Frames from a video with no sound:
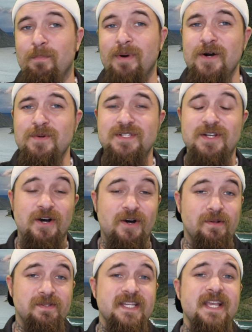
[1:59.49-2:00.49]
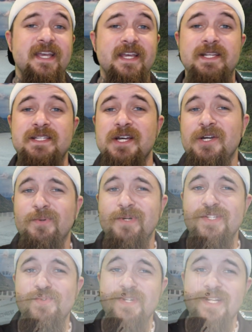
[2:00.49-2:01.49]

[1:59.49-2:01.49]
boats called dinghies, which would